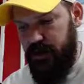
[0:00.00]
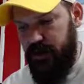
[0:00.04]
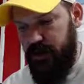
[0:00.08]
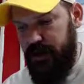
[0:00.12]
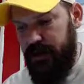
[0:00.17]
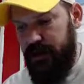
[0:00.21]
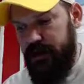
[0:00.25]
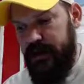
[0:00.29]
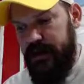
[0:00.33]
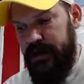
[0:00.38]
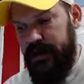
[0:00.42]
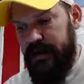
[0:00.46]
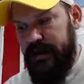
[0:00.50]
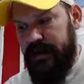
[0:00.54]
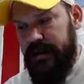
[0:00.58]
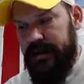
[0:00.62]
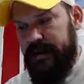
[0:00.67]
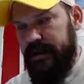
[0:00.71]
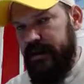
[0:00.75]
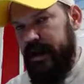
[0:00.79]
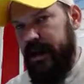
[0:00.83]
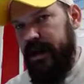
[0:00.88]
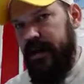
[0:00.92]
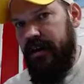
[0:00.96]
1.
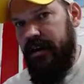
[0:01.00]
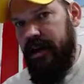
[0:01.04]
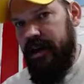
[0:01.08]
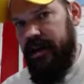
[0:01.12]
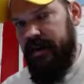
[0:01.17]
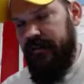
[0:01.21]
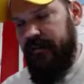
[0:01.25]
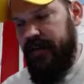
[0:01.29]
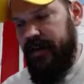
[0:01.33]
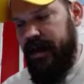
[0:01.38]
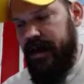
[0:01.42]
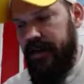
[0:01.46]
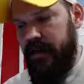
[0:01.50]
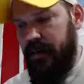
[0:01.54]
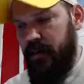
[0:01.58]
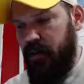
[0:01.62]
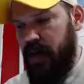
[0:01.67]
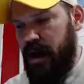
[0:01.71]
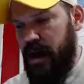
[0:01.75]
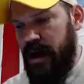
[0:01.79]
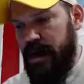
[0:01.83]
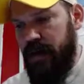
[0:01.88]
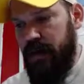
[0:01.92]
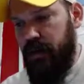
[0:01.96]
Now I can find the
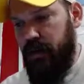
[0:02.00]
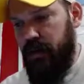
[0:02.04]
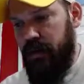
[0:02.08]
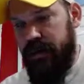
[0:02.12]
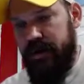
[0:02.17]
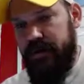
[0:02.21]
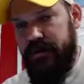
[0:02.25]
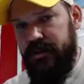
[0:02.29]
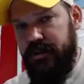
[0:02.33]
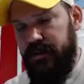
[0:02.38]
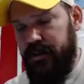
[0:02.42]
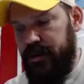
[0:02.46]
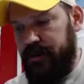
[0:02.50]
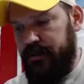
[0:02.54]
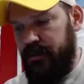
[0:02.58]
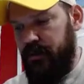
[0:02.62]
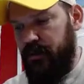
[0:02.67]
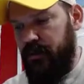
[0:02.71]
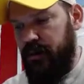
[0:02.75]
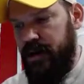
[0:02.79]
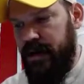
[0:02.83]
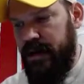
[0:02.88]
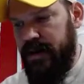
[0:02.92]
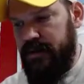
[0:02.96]
y-coordinate two
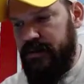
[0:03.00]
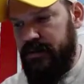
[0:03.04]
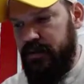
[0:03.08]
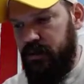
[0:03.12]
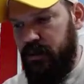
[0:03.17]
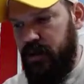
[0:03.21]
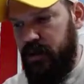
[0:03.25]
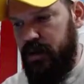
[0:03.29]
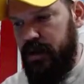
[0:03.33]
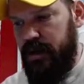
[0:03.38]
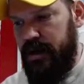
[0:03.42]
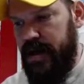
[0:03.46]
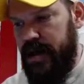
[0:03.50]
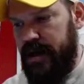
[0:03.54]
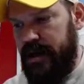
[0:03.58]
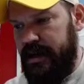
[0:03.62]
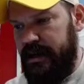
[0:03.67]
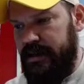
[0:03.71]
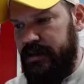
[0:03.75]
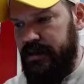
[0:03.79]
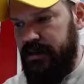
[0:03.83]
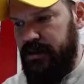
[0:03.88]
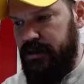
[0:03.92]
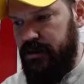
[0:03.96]
different ways. One, I
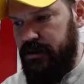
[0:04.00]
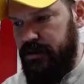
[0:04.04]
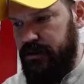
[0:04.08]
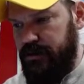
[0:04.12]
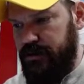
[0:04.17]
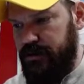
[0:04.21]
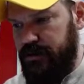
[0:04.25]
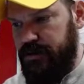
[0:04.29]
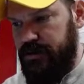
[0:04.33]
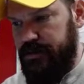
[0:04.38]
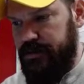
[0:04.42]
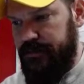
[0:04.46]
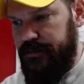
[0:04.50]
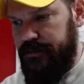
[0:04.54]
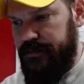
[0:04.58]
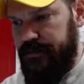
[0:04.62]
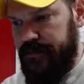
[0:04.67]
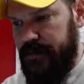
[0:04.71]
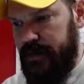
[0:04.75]
can use